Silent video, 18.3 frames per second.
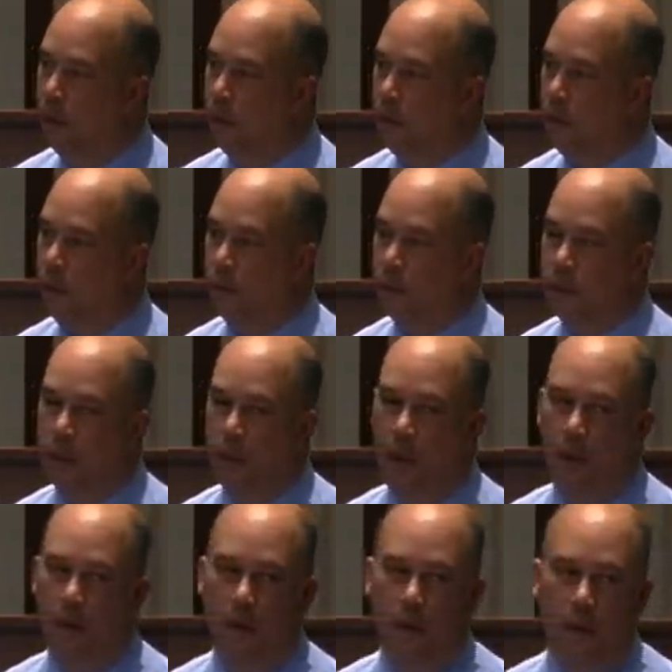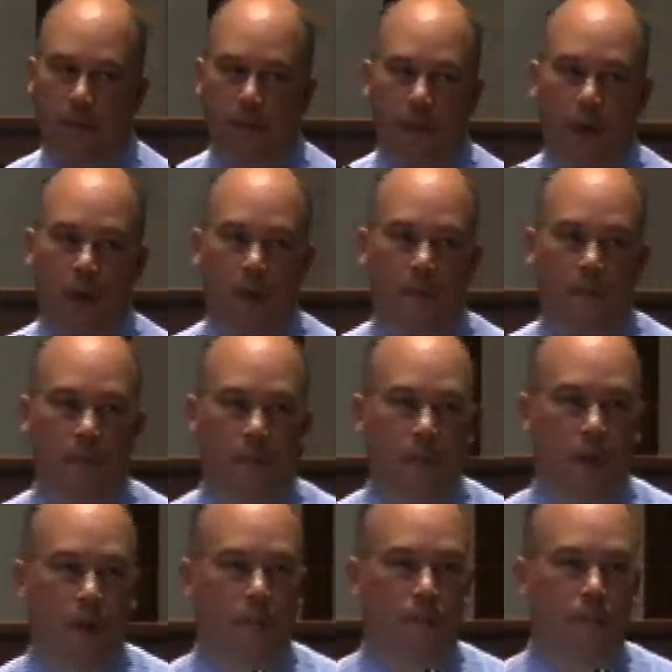So once again,
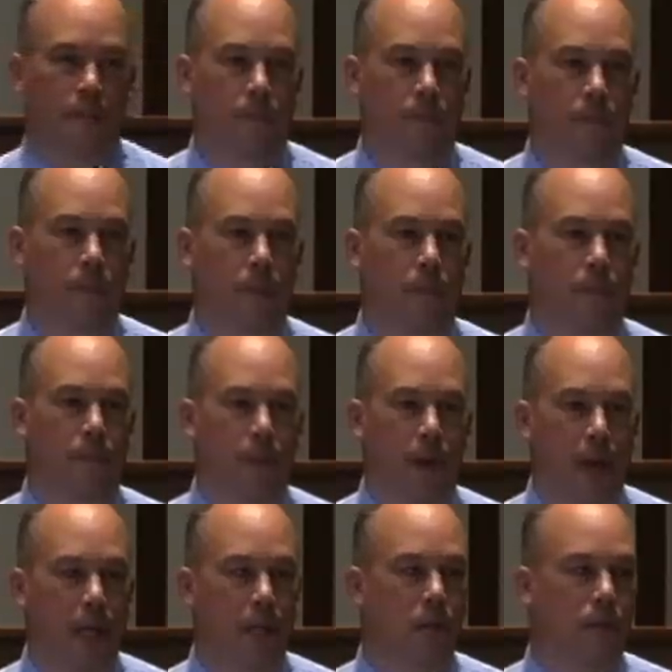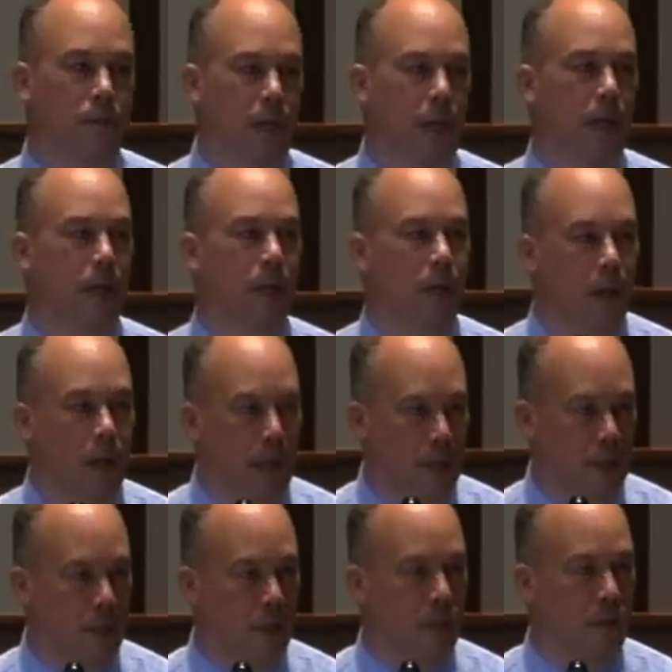the pace of data
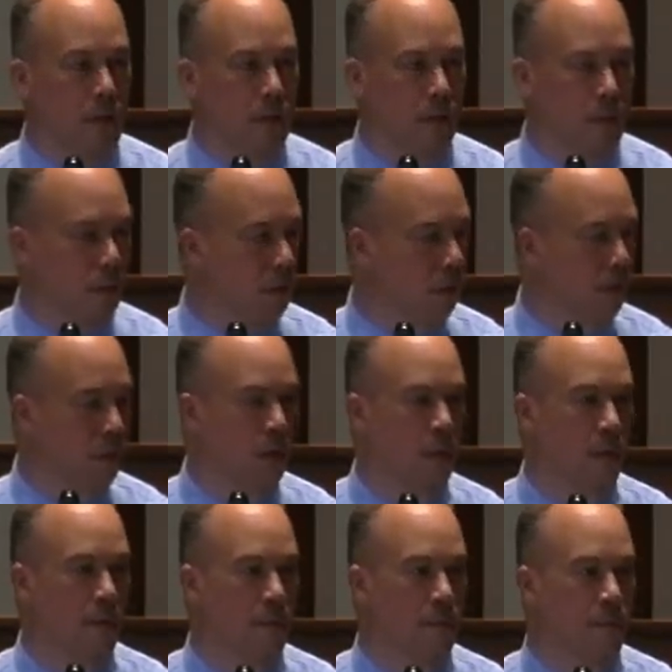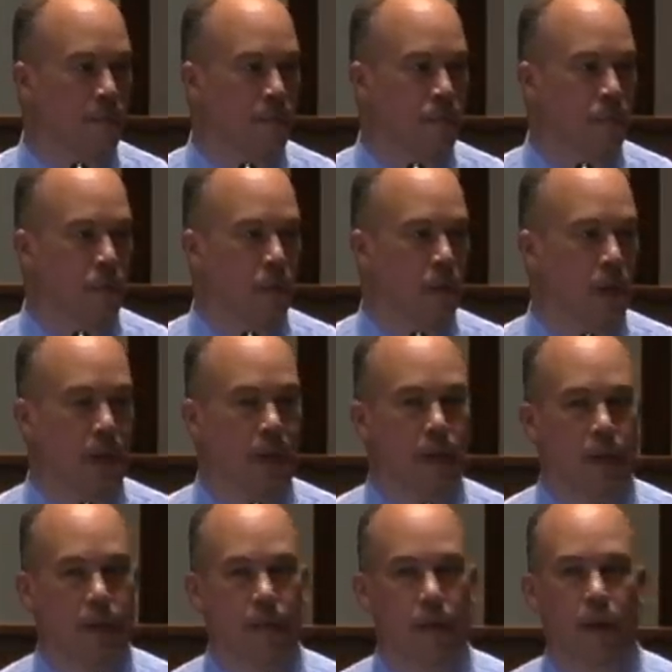collection,
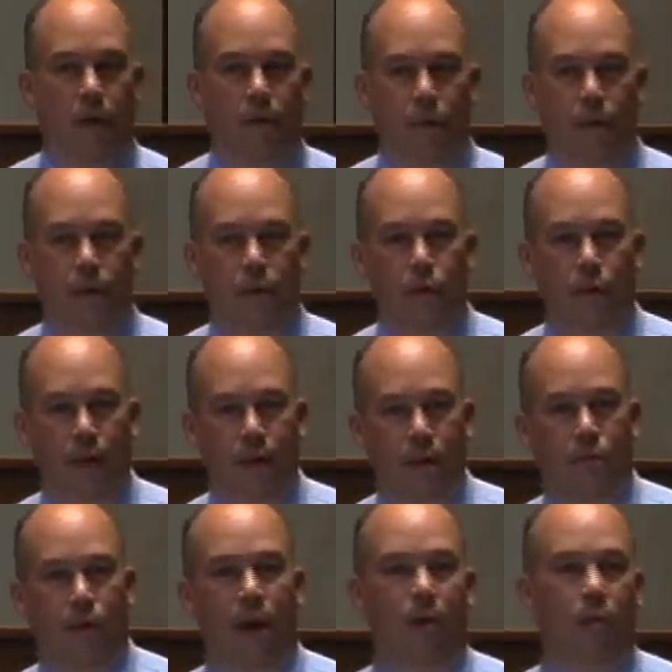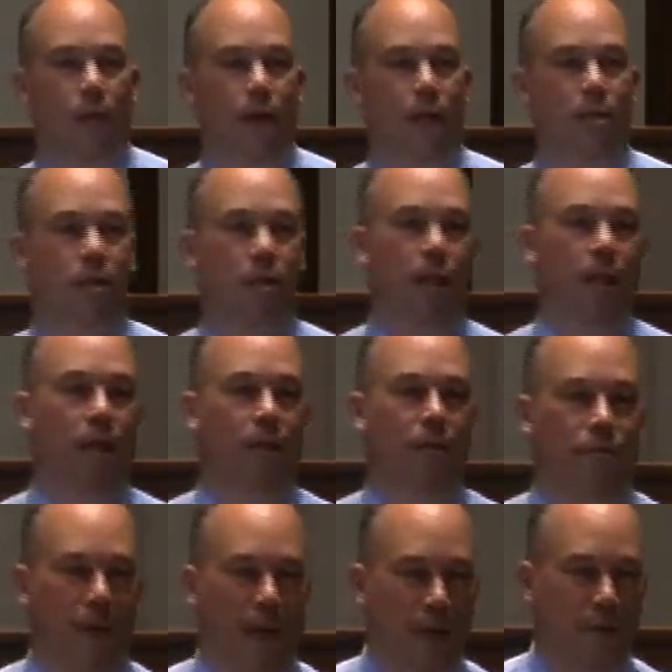doing it the right way isn't going to get
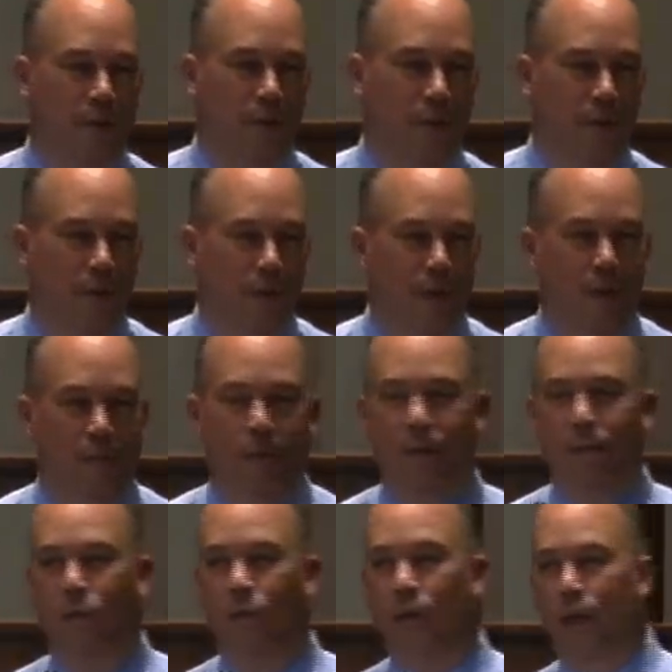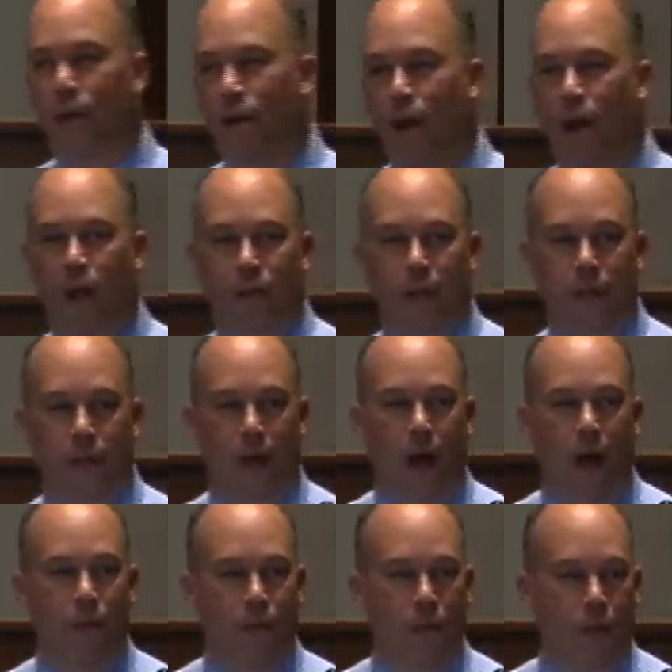any faster, but doing it all of these
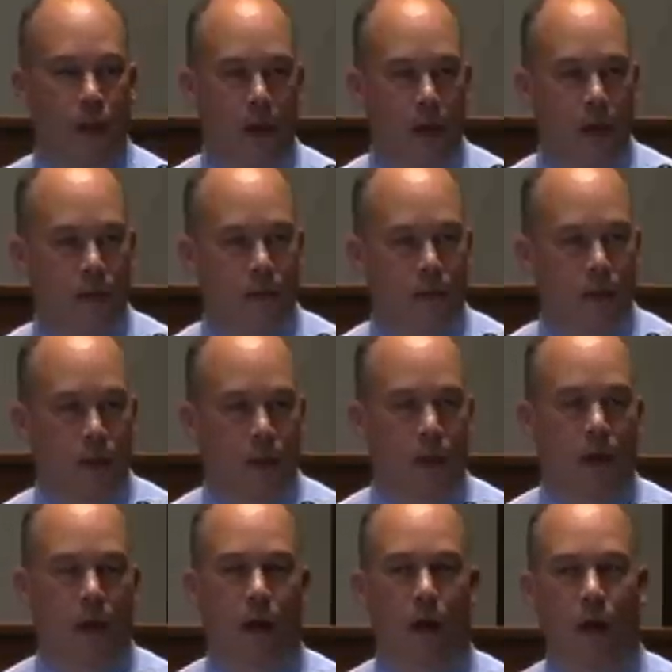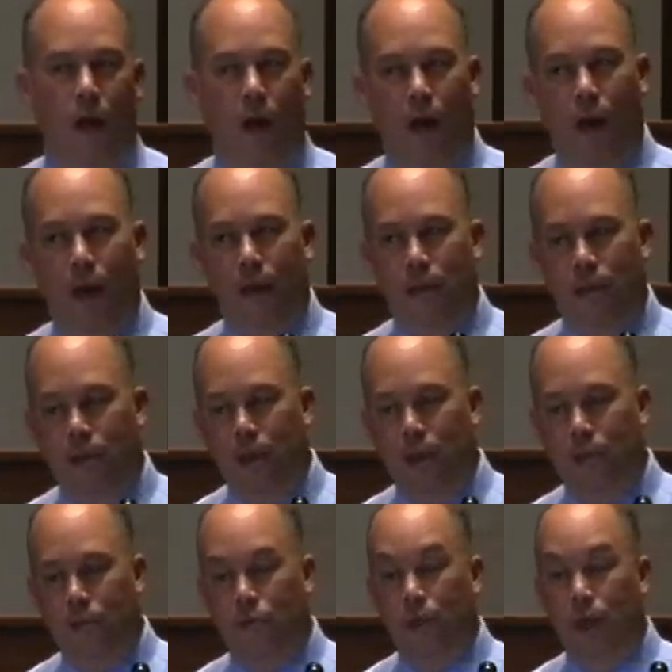other ways
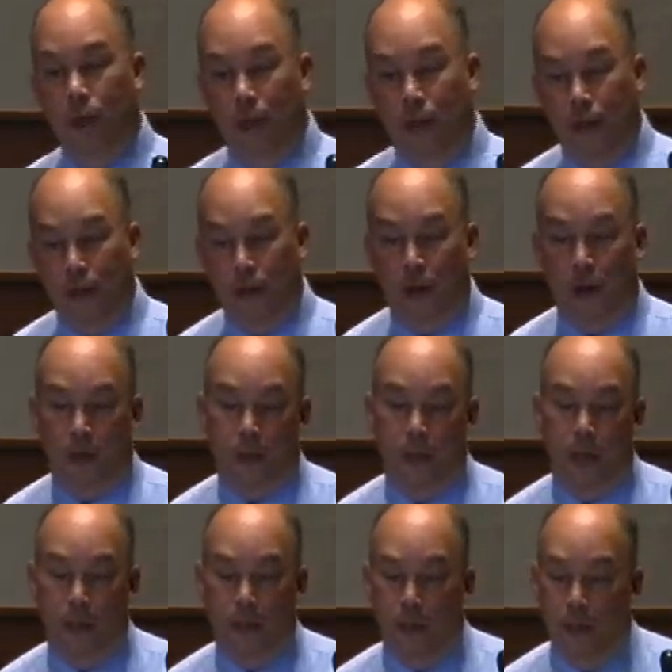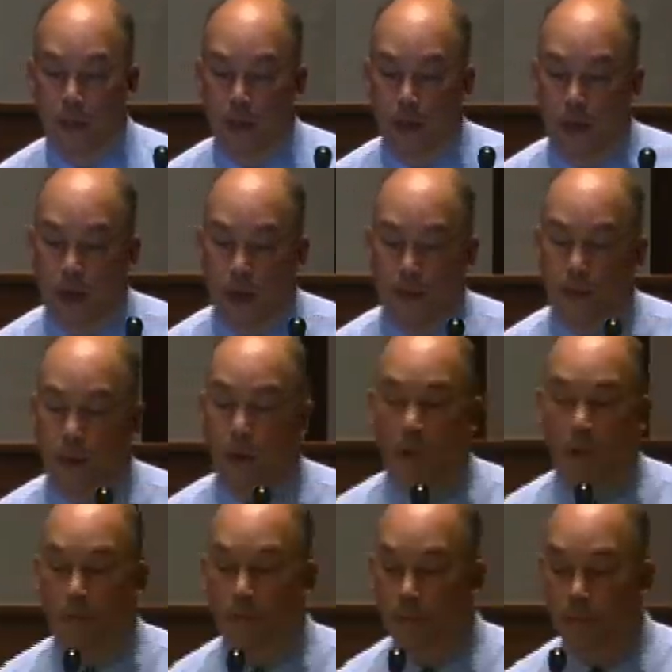is really changing the
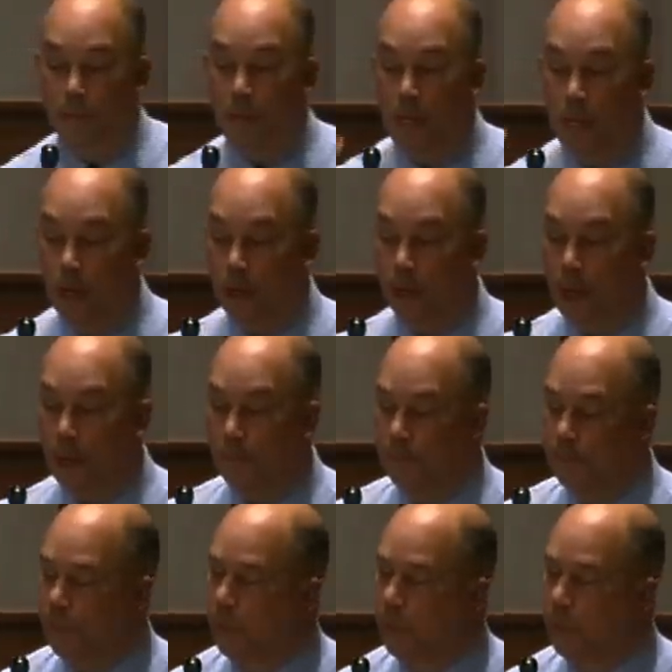whole meaning of that.